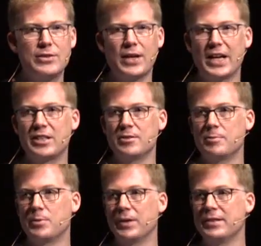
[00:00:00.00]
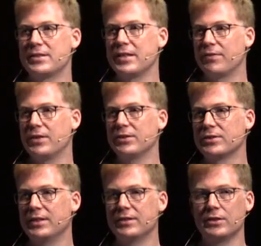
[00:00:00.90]
interactions between stuff that you'll
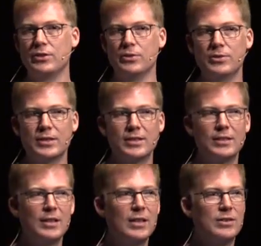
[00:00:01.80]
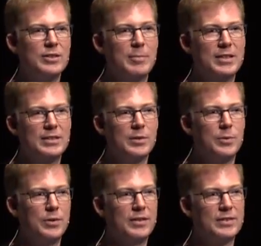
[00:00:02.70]
see as a user, because you may see a
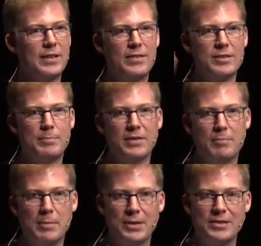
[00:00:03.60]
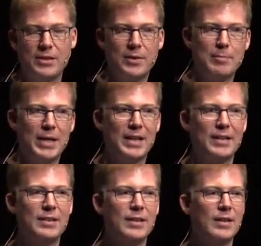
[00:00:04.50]
warning of saying this bit of memory is going
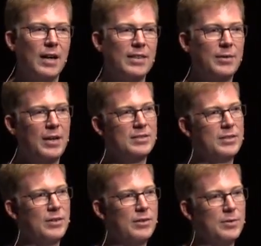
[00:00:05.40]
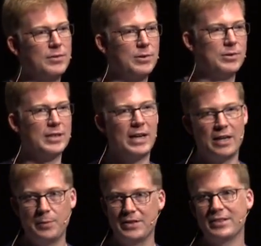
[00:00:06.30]
bad, and that has to go through, of course,
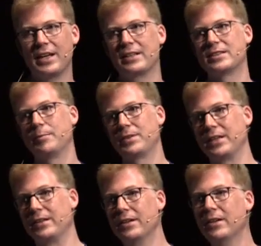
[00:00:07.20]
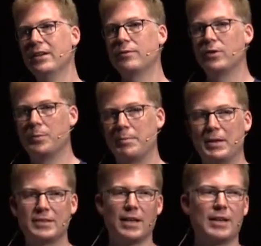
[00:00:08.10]
hardware detects something, firmware
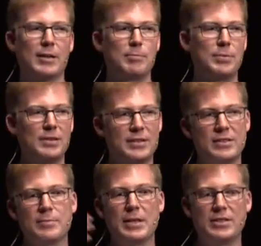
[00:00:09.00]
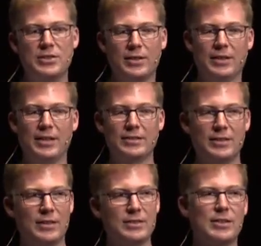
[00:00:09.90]
picks that up, it sends a message to Linux,
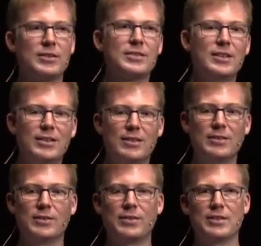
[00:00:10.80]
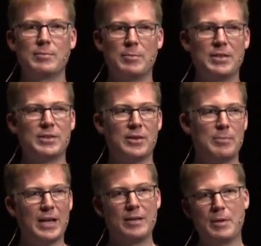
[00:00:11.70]
and Linux goes, oh, look, this memory is going
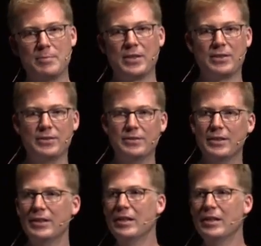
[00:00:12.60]
bad, perhaps I could